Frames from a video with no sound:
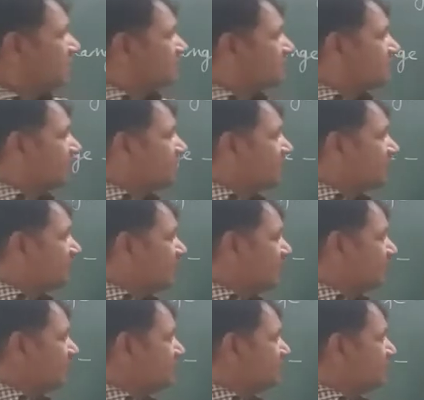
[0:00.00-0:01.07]
the starting
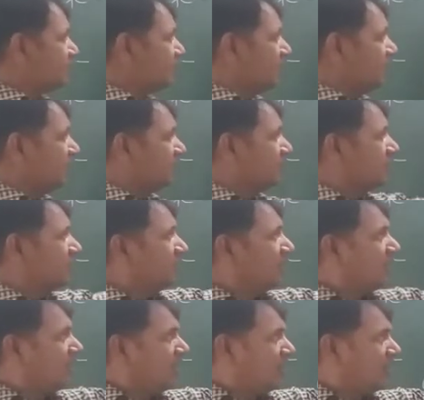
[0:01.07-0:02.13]
material is
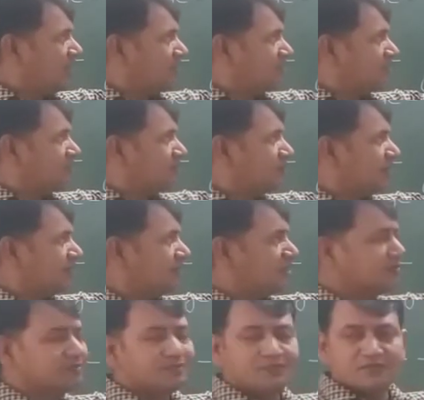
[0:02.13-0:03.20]
different and the
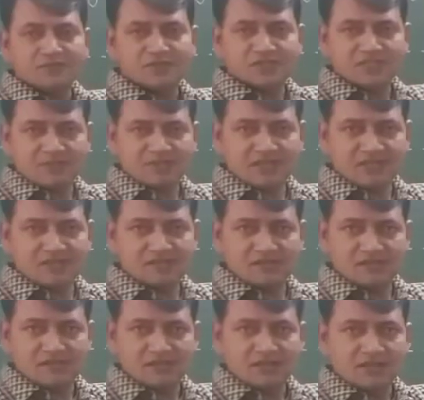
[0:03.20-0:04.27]
final
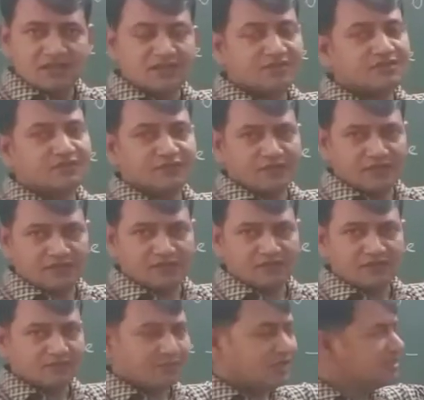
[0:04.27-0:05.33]
substance is different.
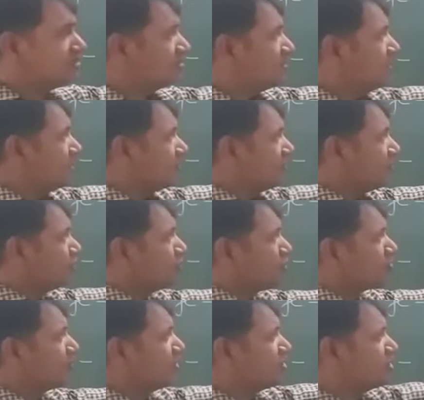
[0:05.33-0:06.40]
Means the
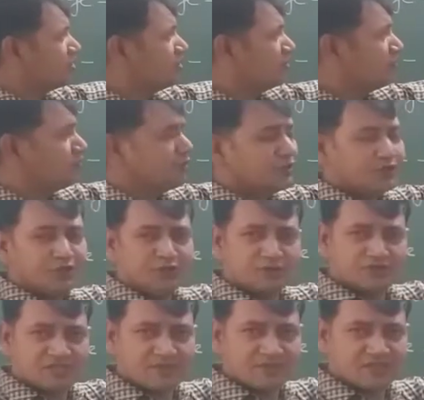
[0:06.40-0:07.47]
formation of
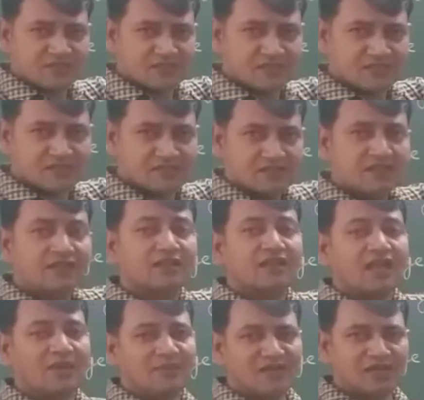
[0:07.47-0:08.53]
new substances
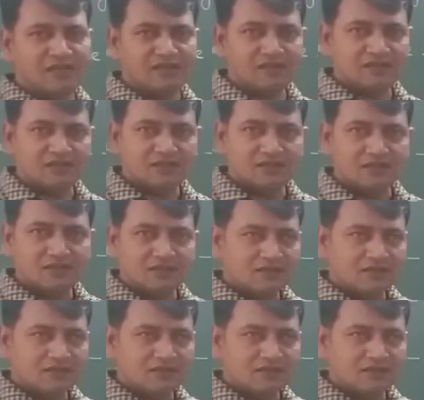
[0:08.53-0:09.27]
chemically,